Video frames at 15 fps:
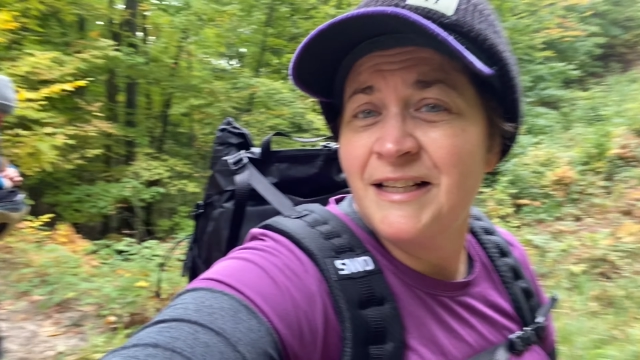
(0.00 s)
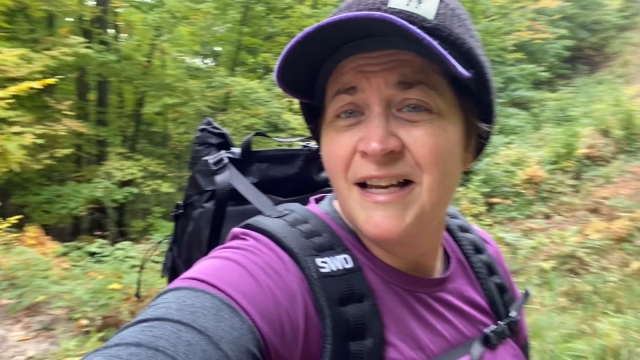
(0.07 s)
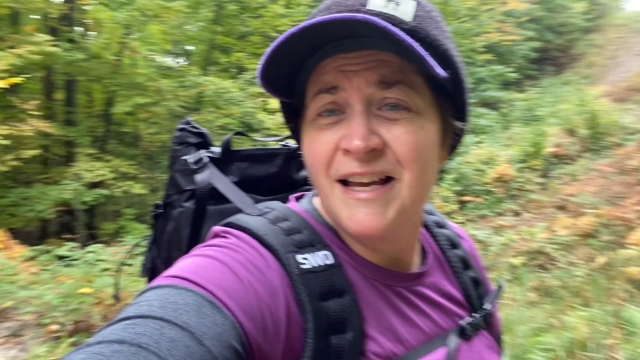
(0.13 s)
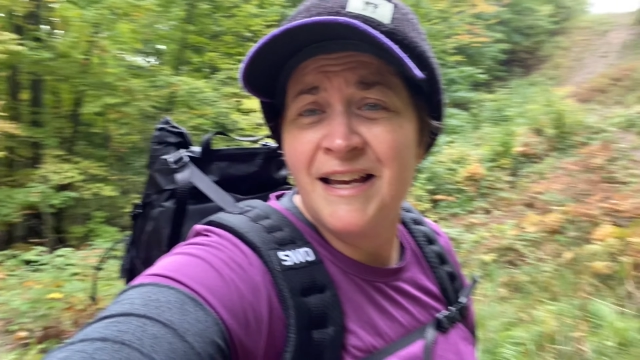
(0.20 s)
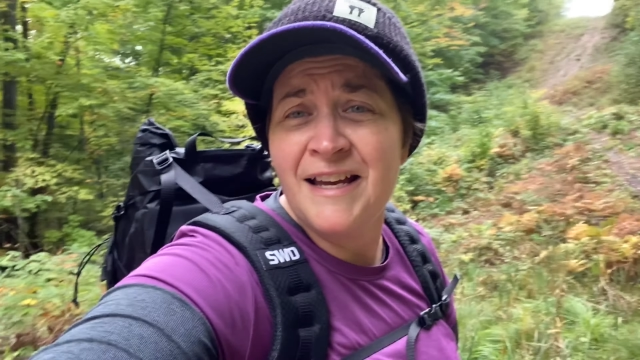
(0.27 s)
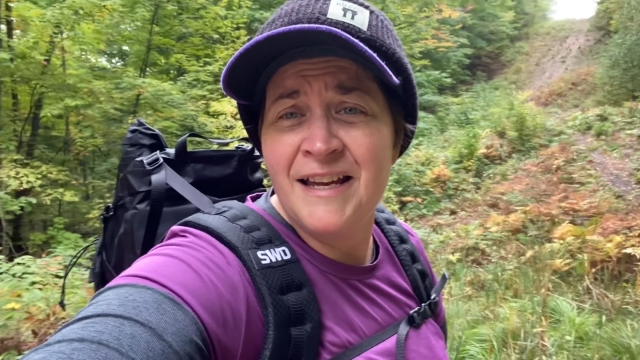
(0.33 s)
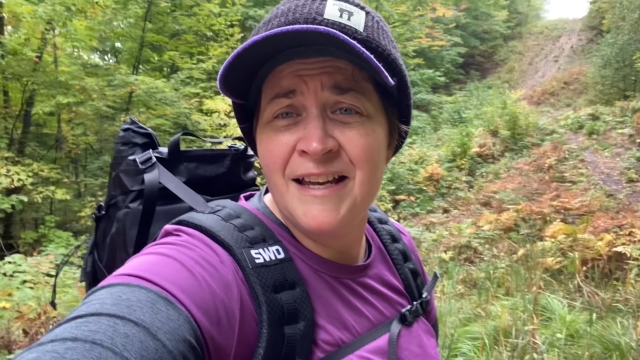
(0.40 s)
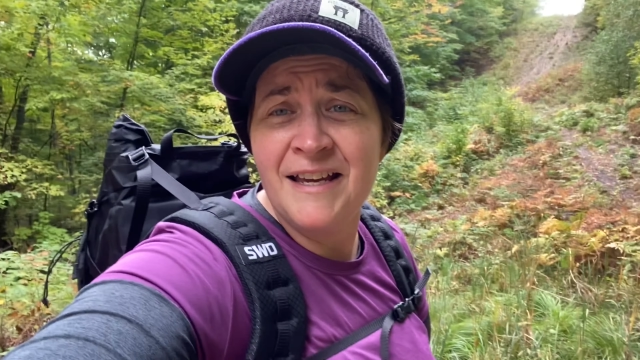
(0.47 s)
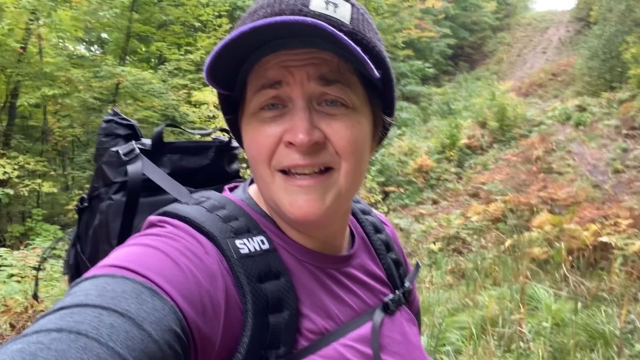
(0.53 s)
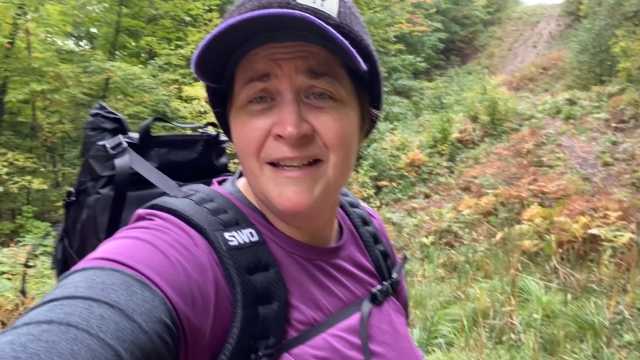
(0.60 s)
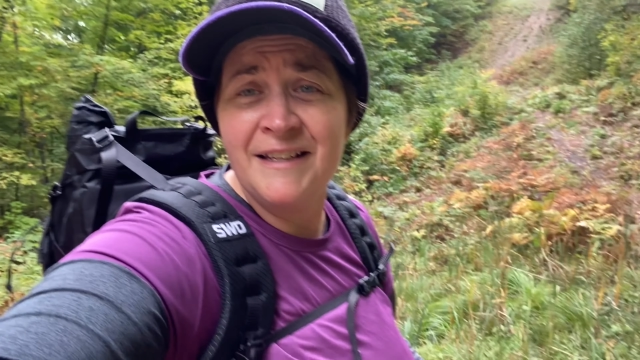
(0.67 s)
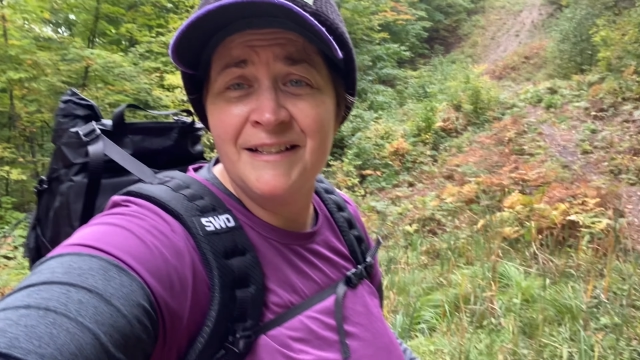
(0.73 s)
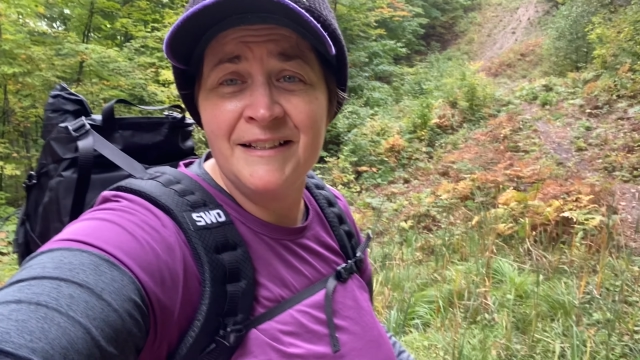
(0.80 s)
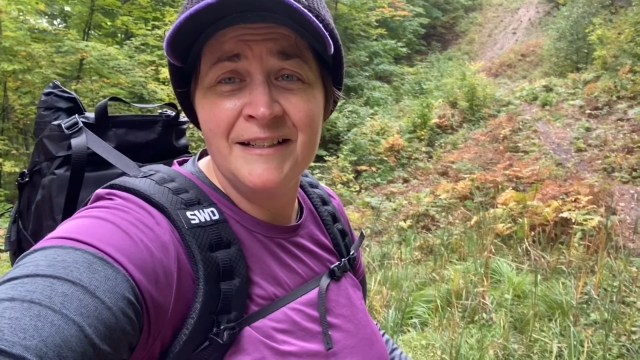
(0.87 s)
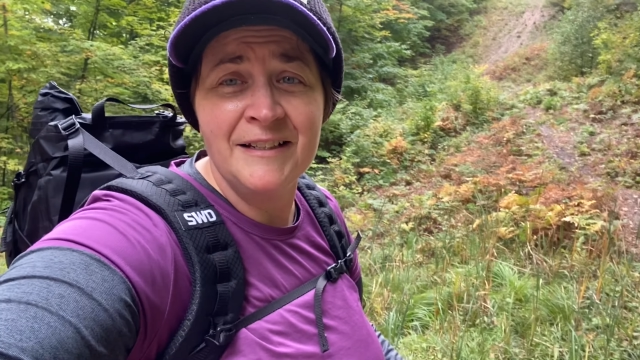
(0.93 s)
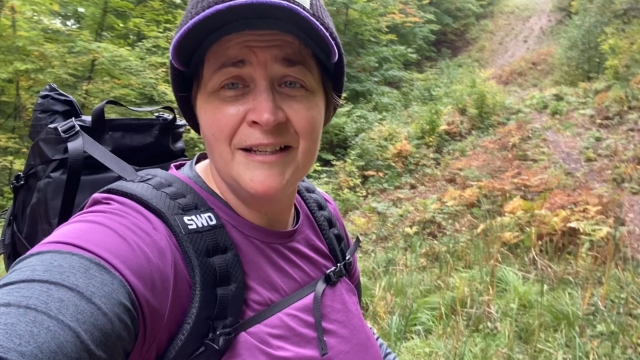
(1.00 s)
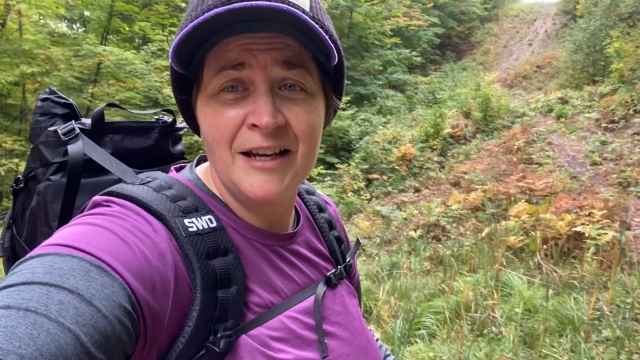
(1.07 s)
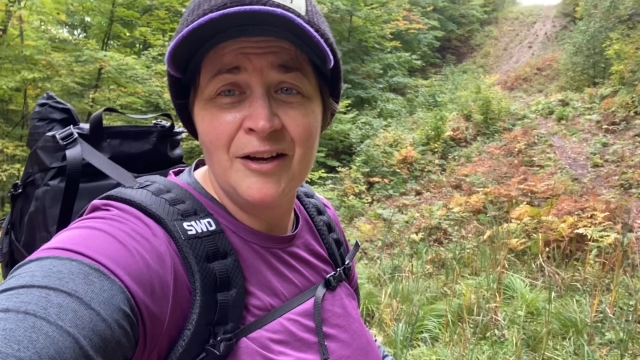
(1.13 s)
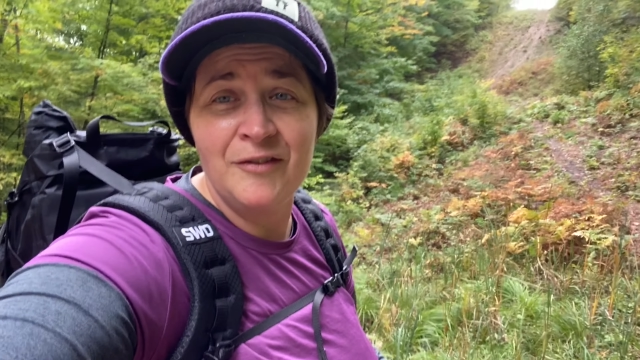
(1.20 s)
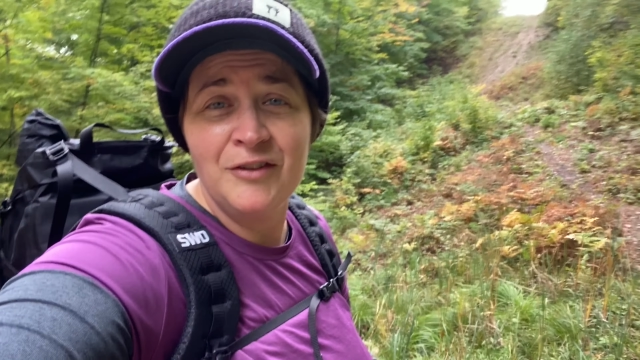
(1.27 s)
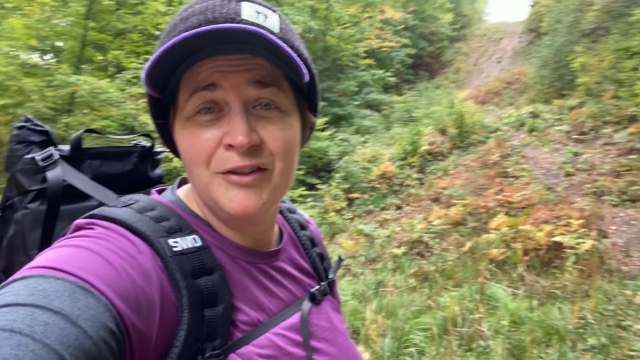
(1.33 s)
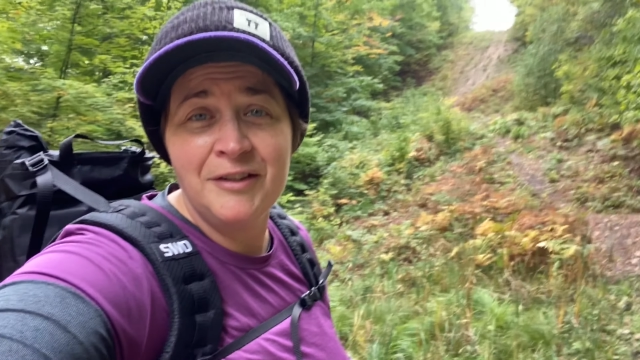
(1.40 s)
and
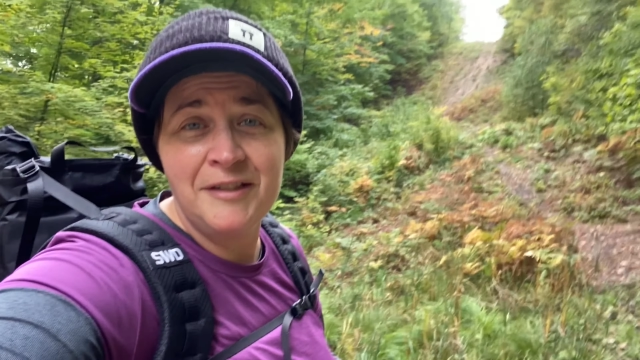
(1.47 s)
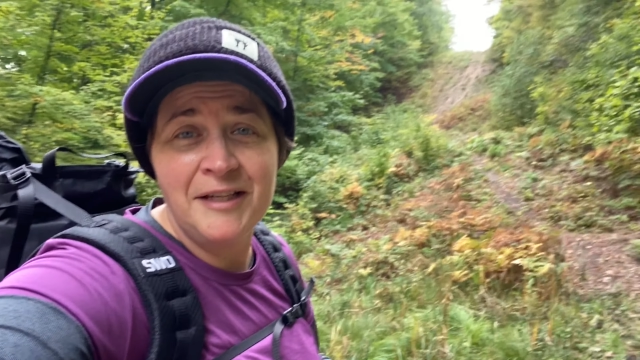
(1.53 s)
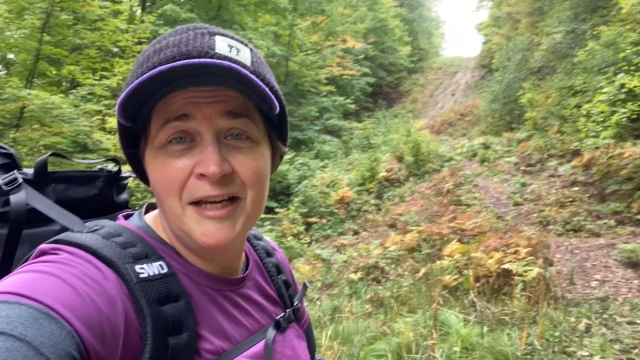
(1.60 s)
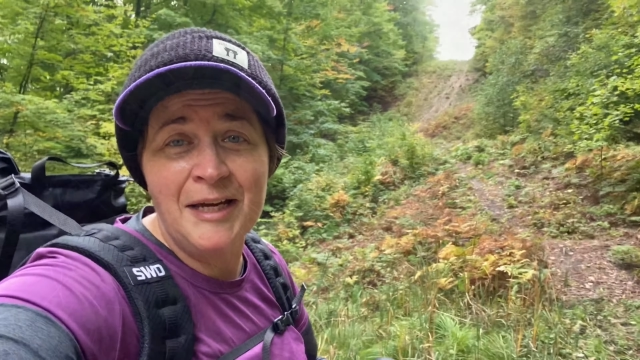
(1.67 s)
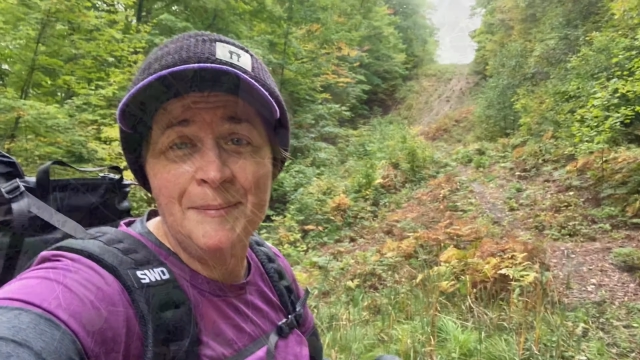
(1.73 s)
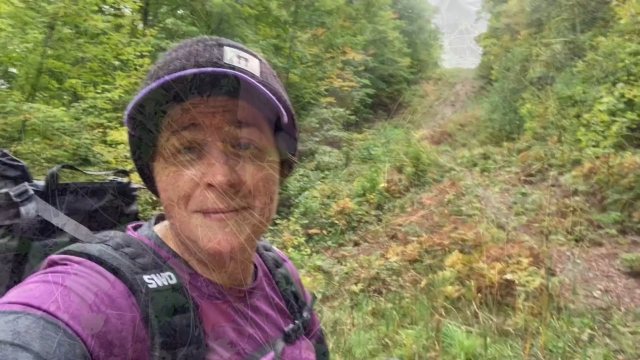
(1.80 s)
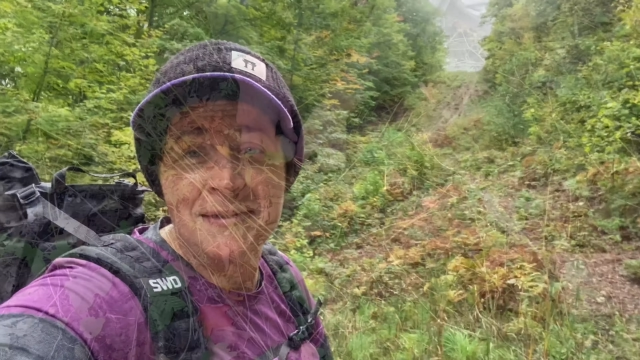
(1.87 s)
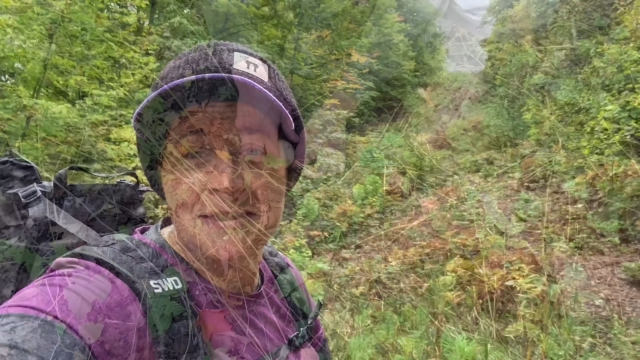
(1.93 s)
having a good time. The